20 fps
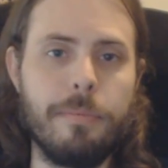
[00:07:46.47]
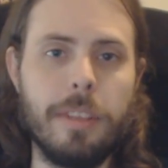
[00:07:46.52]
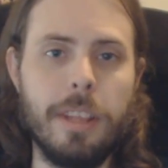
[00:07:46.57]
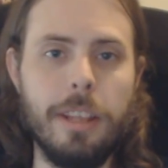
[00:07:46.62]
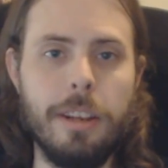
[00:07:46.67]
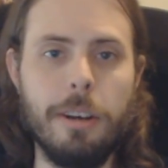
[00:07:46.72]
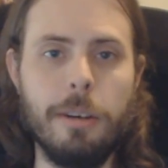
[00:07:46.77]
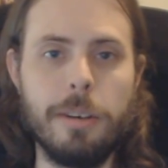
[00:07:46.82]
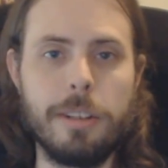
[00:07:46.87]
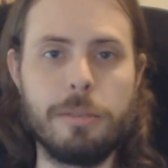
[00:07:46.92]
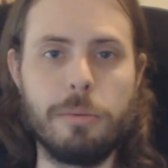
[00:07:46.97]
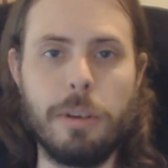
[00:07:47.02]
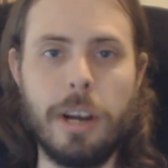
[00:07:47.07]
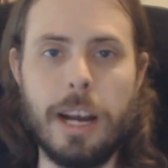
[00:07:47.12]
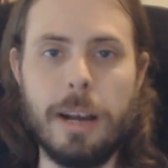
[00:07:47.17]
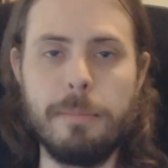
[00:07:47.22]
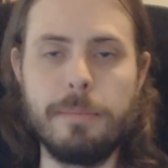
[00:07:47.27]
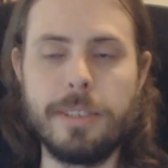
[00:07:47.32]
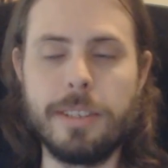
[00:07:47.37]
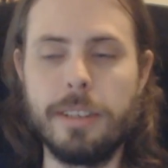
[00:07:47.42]
it's
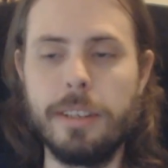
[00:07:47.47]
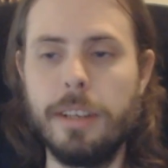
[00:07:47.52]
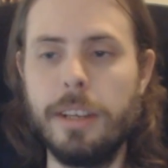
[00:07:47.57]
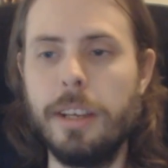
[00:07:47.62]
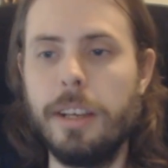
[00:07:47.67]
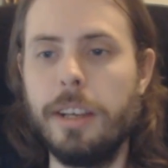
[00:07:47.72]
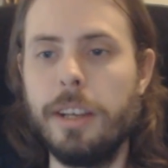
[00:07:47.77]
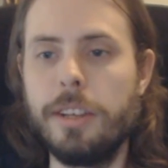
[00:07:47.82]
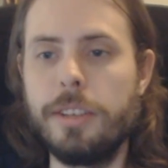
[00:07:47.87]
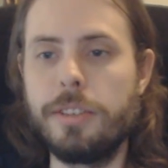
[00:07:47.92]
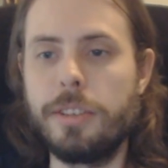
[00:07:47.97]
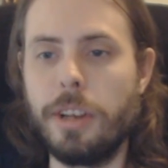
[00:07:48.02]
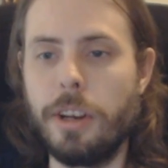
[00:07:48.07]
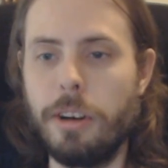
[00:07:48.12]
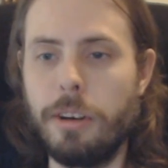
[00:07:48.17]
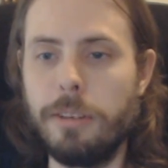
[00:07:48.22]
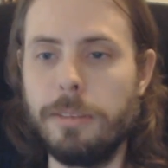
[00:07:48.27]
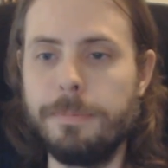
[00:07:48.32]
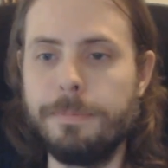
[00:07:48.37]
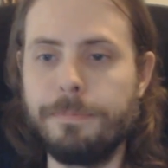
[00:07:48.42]
ROMs.
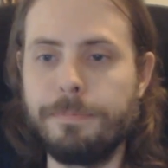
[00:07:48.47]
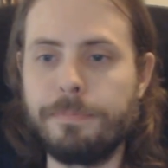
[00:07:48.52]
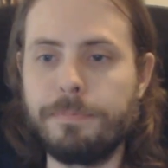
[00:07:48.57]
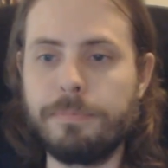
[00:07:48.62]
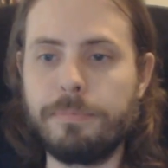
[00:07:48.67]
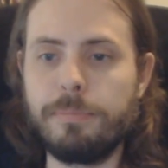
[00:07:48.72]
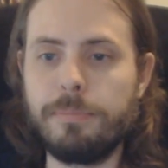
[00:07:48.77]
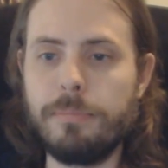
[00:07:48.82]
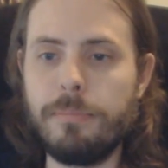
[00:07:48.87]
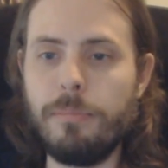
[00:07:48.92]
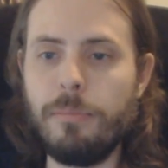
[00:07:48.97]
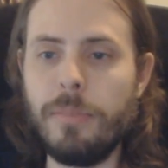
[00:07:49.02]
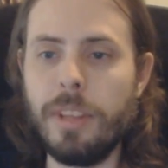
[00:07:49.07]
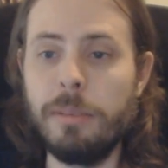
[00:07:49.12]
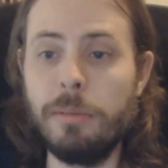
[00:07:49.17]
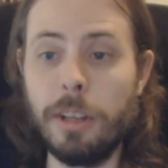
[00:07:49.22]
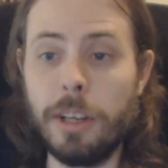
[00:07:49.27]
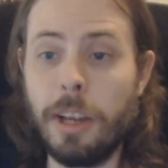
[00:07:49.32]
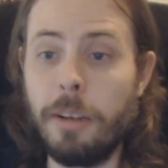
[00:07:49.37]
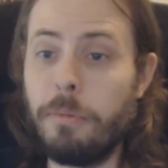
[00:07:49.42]
So
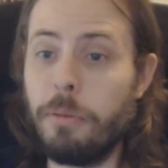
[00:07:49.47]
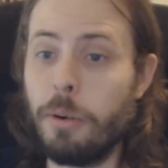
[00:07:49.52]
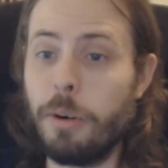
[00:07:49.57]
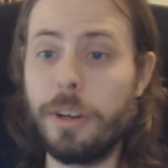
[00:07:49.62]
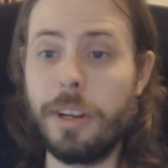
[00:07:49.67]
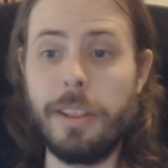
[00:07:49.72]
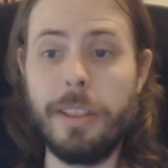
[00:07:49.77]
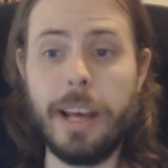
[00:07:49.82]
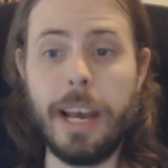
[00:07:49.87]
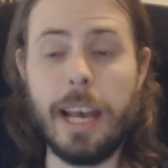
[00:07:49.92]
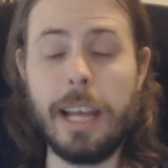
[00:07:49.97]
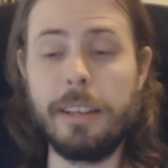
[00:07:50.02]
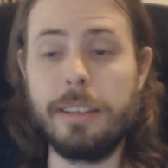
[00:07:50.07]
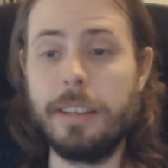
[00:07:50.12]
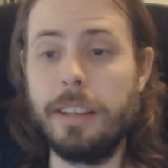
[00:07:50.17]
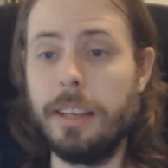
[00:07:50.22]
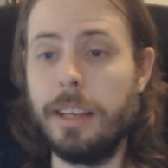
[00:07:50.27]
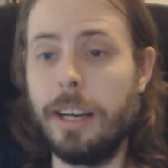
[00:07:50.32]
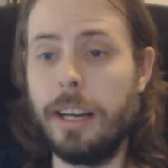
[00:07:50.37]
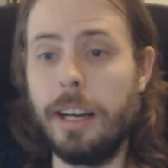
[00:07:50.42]
looking forward to
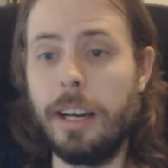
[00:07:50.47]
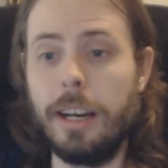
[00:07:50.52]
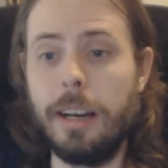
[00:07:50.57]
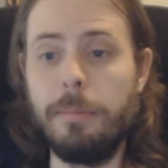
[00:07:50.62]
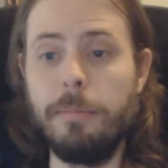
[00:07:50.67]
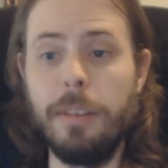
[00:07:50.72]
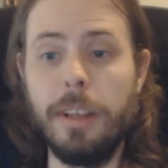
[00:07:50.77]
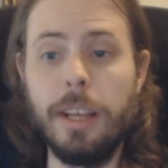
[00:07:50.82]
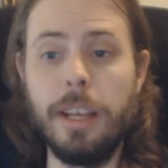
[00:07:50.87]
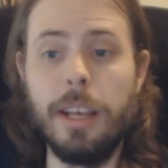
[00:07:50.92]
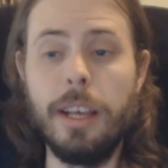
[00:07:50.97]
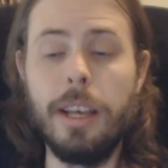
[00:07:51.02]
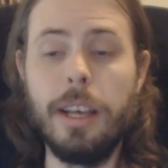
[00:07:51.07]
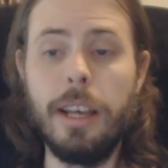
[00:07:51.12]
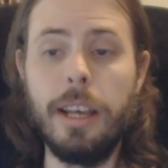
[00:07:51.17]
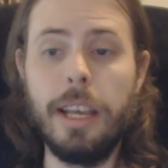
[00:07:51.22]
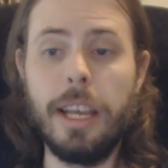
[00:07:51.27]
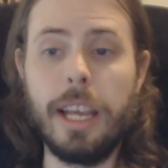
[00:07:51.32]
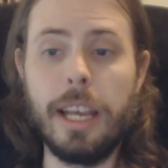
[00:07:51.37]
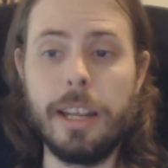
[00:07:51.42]
that.
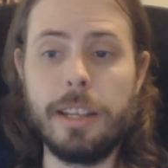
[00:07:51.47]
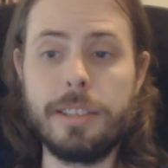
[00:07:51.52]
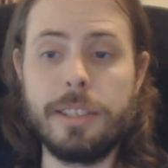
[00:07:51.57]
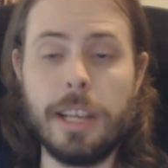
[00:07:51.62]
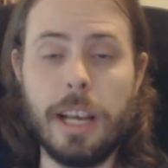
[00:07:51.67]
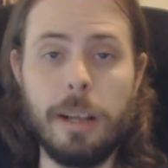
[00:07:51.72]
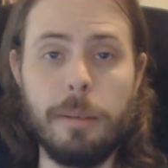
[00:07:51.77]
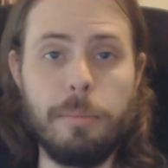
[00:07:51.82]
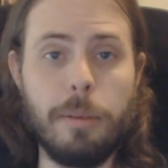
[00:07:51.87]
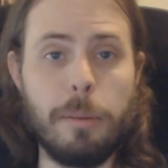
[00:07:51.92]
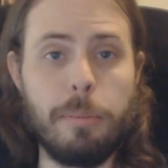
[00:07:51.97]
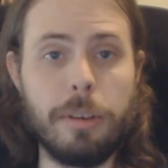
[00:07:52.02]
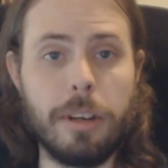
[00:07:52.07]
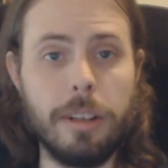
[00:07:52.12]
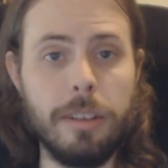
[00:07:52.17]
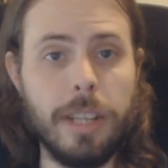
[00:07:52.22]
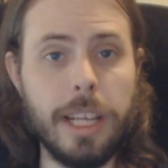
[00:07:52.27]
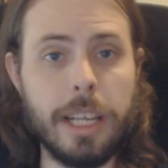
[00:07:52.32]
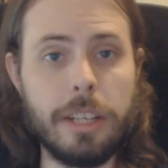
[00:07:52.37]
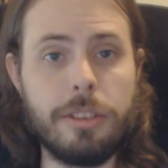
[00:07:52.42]
Hit us. I'll put
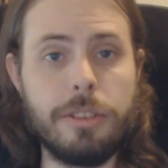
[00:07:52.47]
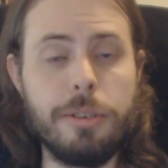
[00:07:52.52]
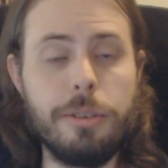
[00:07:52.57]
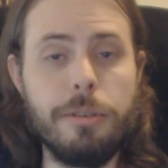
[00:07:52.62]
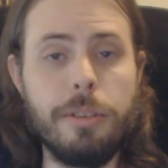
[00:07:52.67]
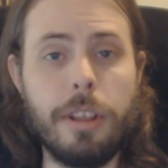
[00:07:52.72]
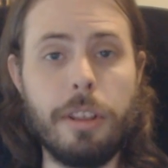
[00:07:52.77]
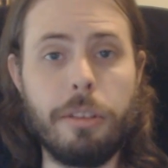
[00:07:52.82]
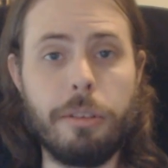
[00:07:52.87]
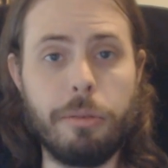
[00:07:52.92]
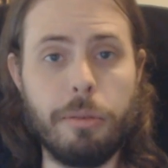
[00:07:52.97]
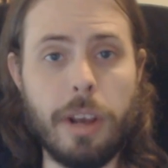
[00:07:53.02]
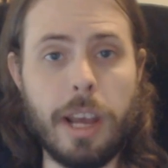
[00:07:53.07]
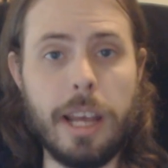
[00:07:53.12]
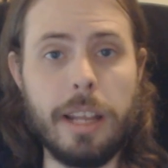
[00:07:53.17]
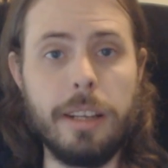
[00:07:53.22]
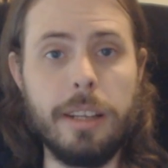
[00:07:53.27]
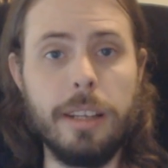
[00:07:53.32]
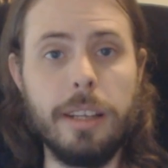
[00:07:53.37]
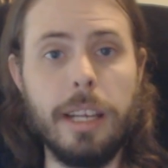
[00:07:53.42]
a link to the
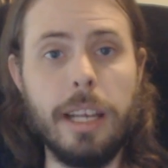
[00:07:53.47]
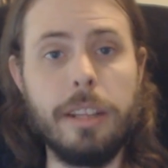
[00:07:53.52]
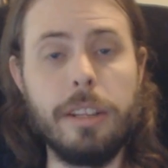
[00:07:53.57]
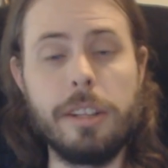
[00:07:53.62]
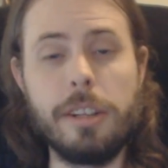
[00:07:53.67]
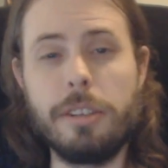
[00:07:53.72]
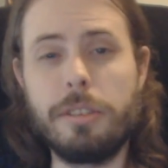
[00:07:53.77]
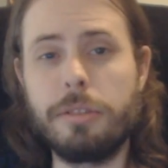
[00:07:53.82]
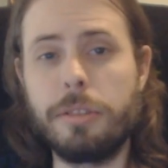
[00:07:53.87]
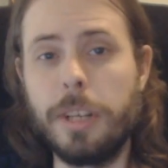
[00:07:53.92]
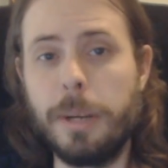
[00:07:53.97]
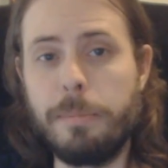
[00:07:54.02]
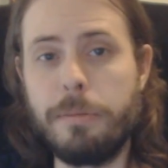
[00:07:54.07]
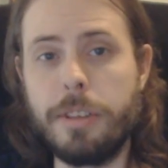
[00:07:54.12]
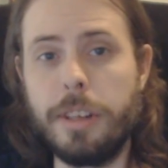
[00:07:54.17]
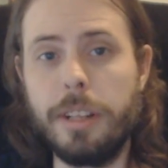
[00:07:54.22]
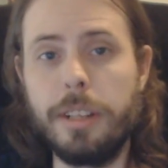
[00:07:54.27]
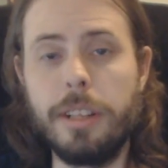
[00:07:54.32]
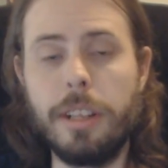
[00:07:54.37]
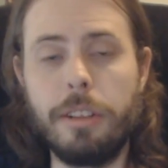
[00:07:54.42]
thread in the
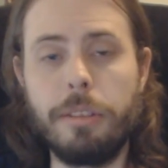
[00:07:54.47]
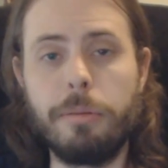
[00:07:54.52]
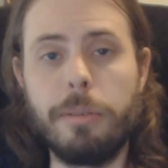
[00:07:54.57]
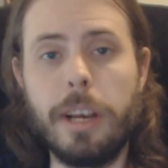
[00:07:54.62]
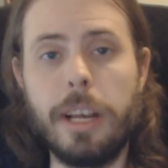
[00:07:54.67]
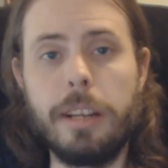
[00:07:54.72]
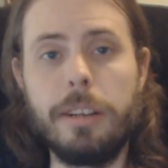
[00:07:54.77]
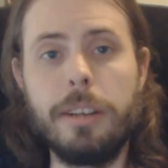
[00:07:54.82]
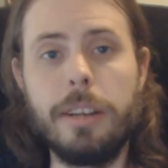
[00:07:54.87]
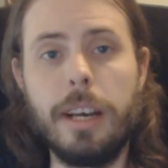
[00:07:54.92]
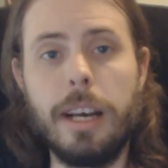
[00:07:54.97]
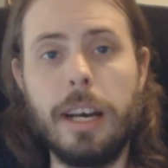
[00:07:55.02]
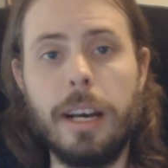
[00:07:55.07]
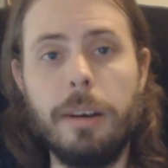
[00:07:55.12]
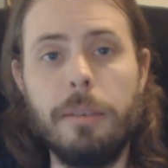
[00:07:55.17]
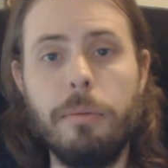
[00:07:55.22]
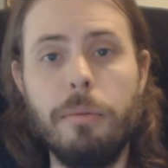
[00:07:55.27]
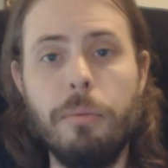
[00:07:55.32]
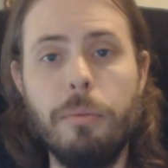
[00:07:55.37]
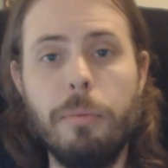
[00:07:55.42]
description. The thread
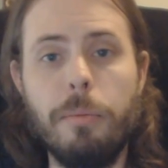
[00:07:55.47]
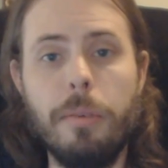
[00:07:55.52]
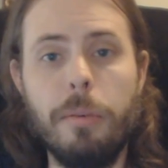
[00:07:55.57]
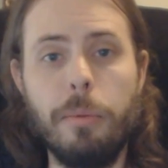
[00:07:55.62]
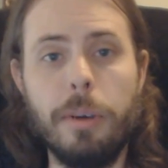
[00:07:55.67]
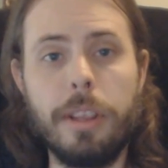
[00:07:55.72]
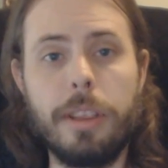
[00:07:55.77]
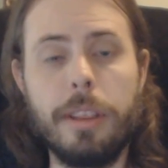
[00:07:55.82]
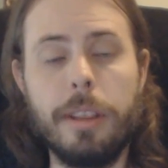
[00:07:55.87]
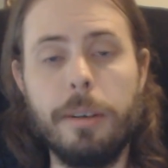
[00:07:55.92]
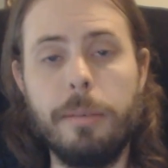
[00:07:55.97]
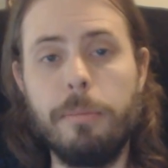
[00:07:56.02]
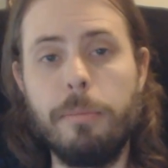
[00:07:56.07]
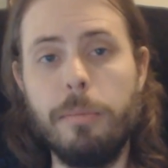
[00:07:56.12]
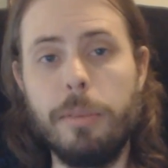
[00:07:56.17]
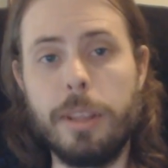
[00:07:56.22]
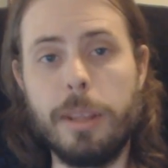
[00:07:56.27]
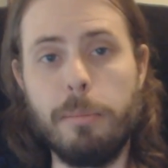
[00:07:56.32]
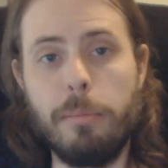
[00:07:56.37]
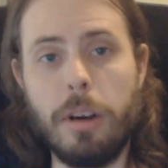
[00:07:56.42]
with
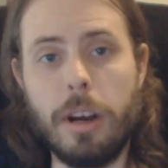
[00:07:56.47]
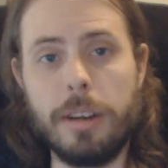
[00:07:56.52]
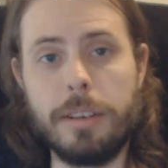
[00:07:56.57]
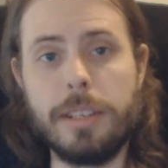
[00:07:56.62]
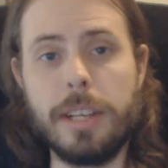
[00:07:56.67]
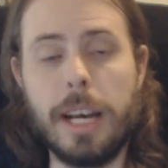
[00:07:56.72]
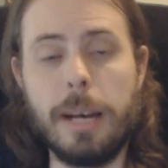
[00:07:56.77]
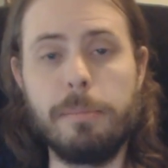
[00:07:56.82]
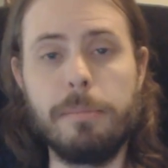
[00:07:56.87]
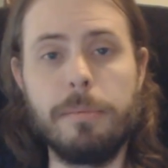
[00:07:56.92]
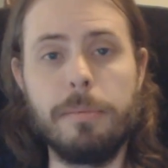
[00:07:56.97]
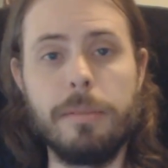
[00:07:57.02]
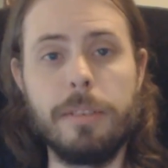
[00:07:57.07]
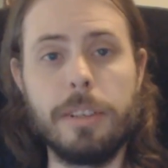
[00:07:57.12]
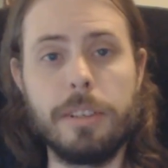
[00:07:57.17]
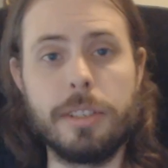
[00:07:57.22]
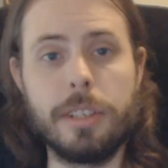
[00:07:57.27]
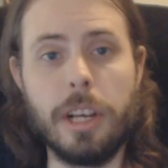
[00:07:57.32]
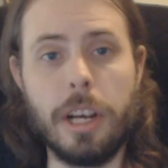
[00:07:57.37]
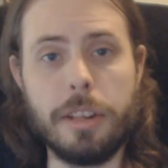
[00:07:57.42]
the Bartop
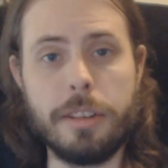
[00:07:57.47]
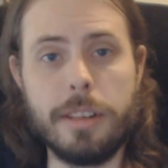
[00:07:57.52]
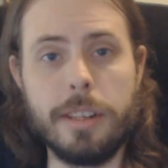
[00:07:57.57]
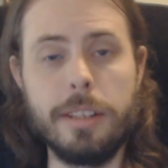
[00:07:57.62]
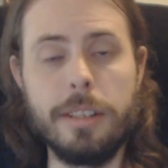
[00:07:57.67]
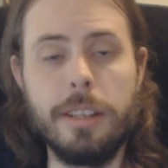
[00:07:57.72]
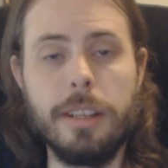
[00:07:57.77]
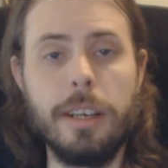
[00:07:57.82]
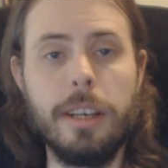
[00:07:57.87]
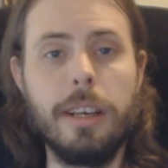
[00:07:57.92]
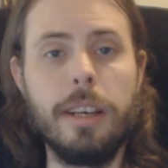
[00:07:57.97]
discussion.